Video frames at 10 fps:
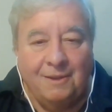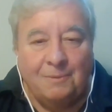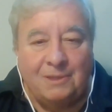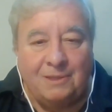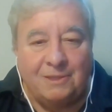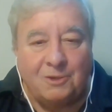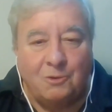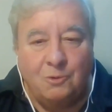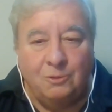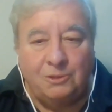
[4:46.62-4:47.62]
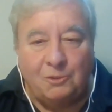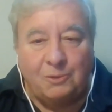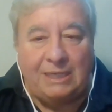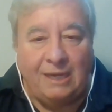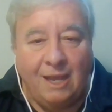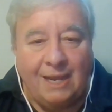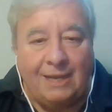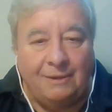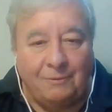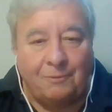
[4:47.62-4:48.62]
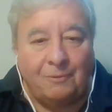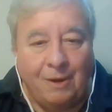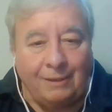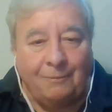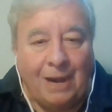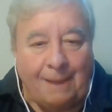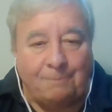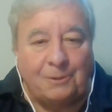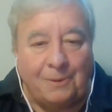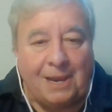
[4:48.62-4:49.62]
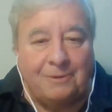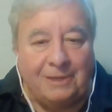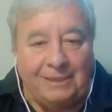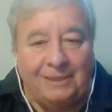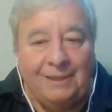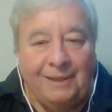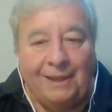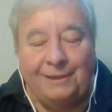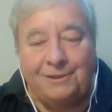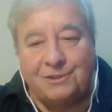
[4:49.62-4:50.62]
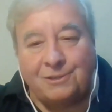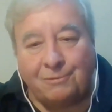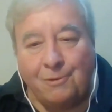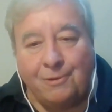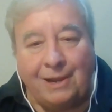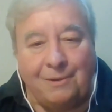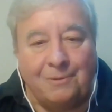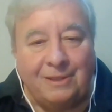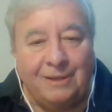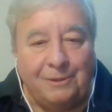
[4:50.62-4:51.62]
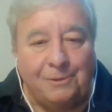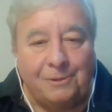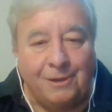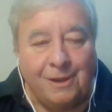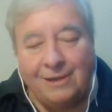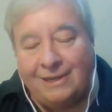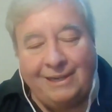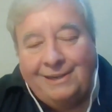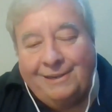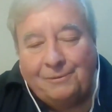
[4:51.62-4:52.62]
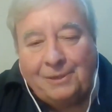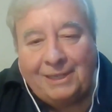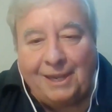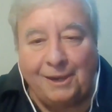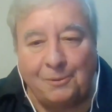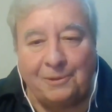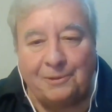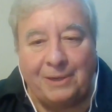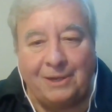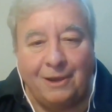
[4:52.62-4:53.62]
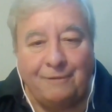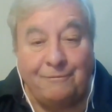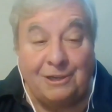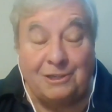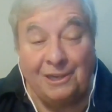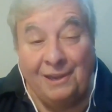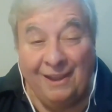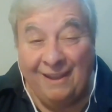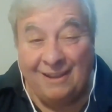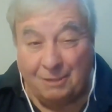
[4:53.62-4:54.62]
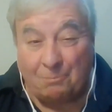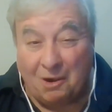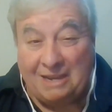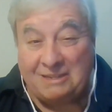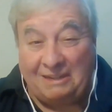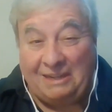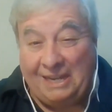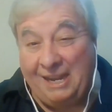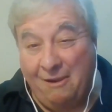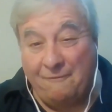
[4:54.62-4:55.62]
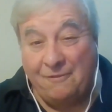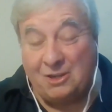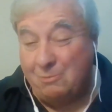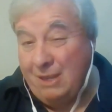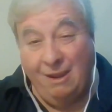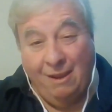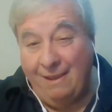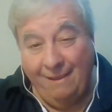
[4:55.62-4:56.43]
with this old green line wrapped around it, and just thrown out with a lure on, and he didn't really care whether he caught a fish. Surprisingly, he outfished me